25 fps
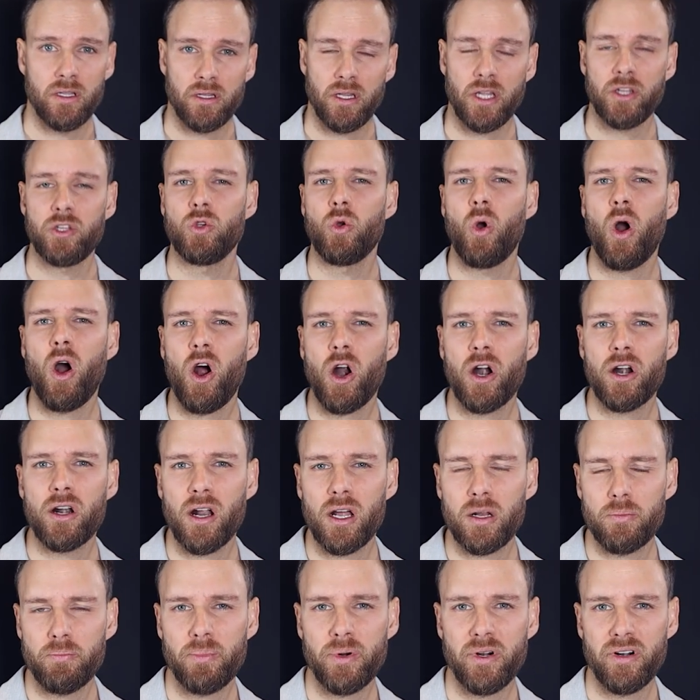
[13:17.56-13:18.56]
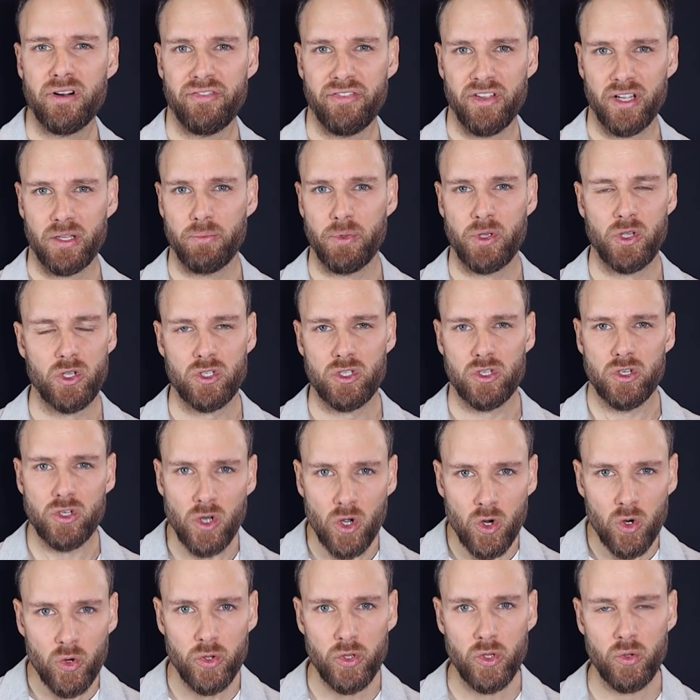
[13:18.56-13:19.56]
that you are not perfect, because
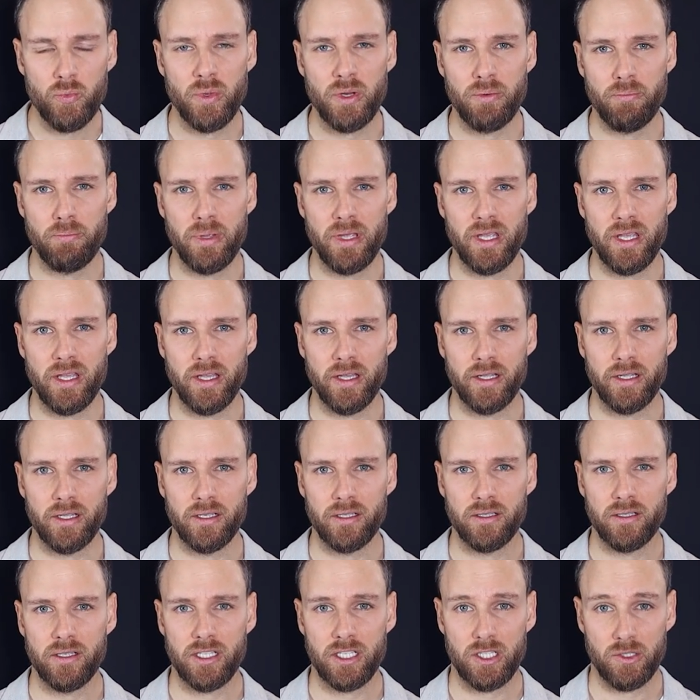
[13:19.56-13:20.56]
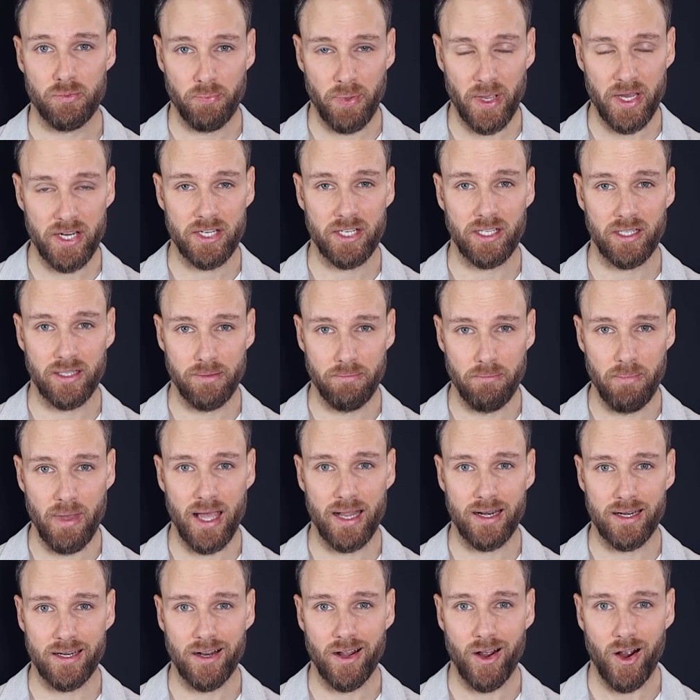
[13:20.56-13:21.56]
no human being, especially
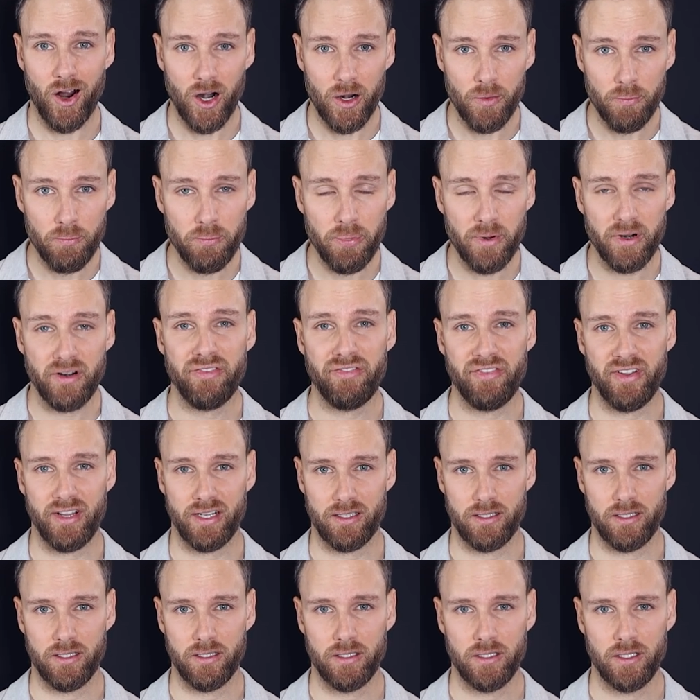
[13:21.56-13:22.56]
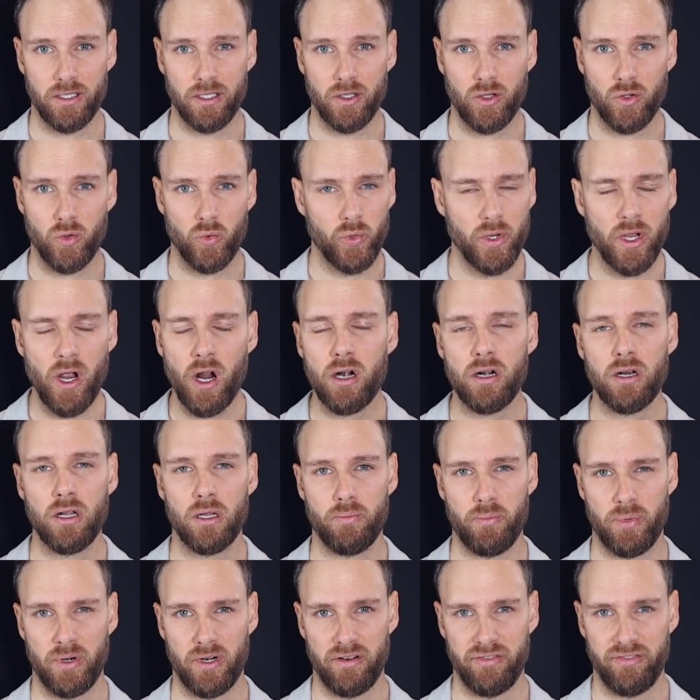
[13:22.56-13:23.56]
men, are perfect. We are
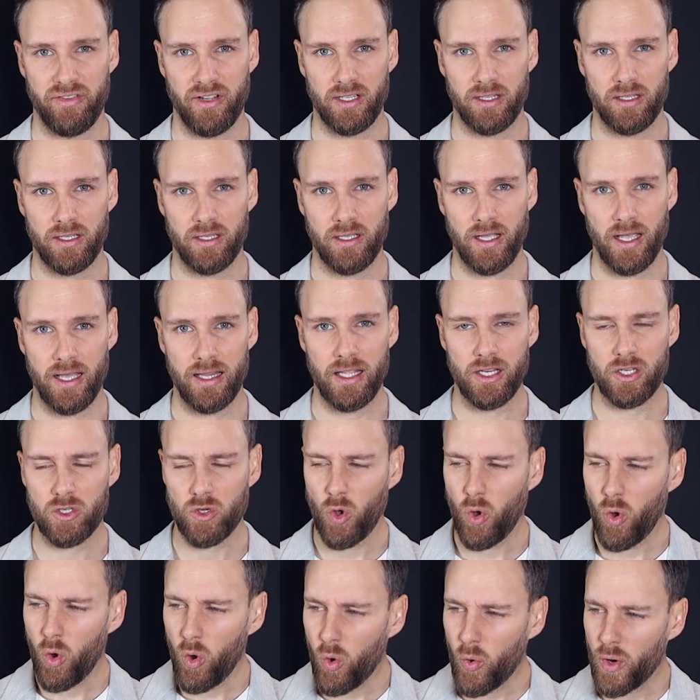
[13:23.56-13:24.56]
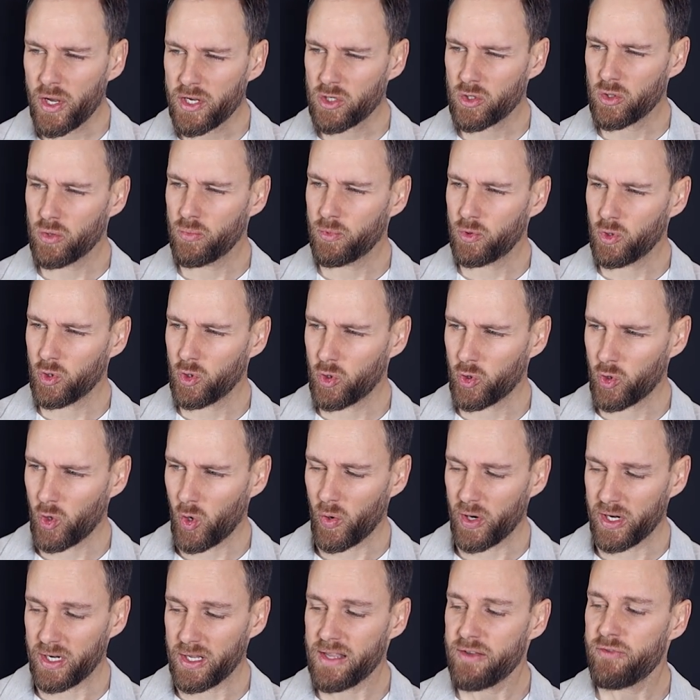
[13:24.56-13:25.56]
not perfect. And there's always room to
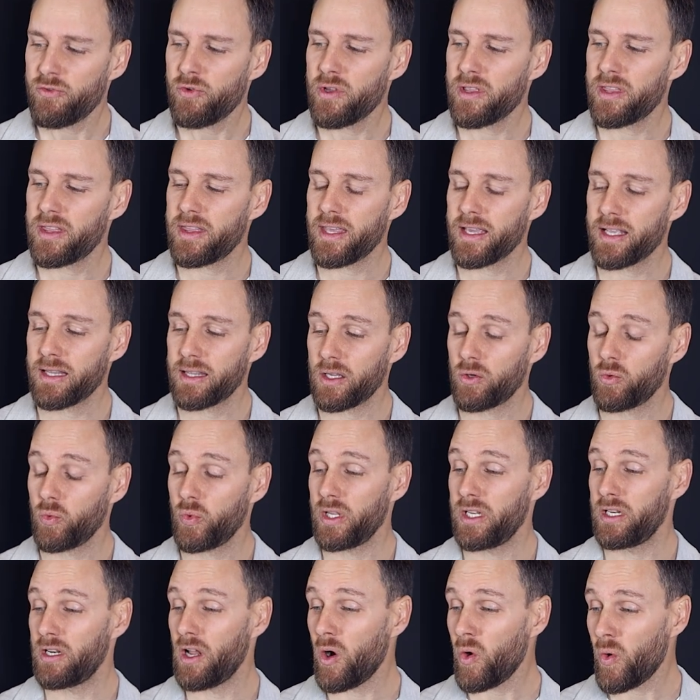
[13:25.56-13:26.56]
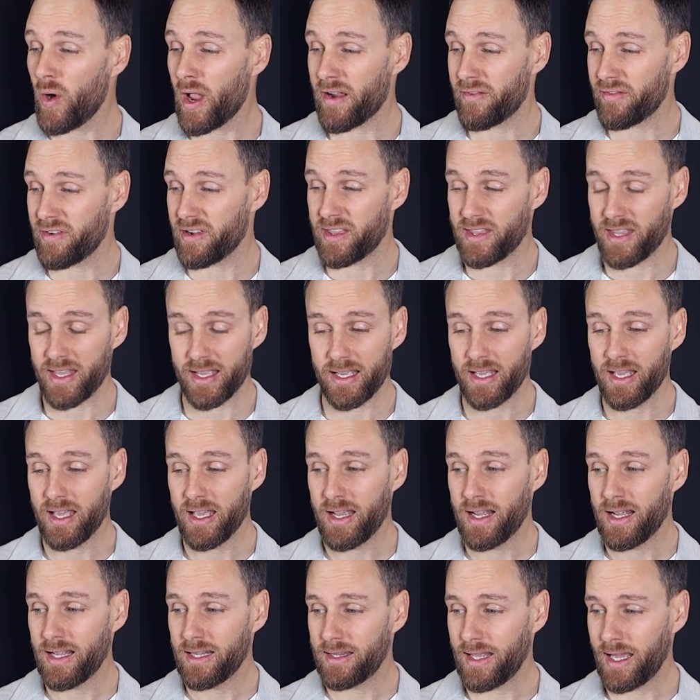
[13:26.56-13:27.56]
grow. And if we think that we know everything,
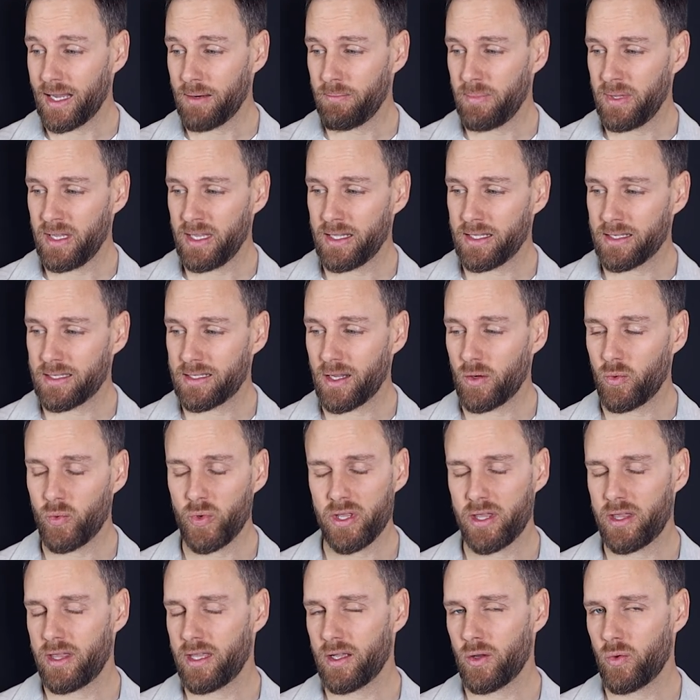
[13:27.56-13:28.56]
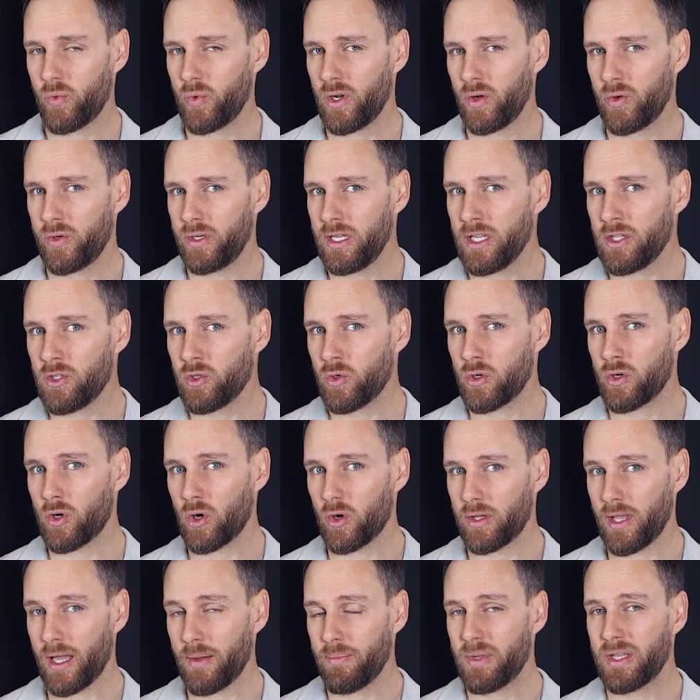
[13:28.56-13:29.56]
that means that we think we don't need to
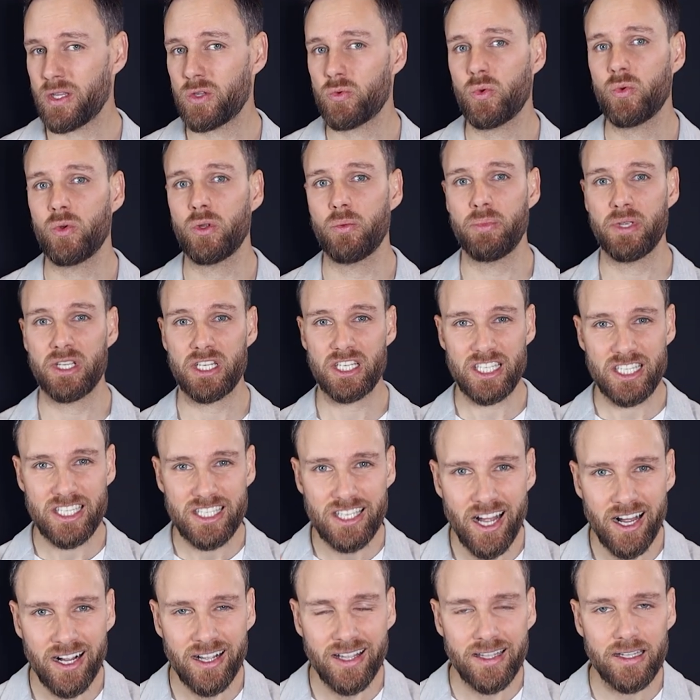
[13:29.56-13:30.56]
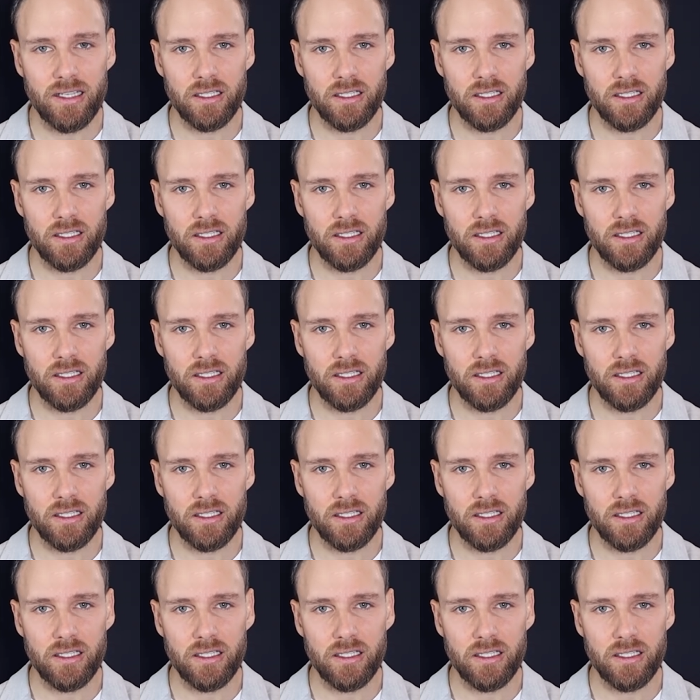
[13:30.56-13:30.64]
grow. That means we will be stuck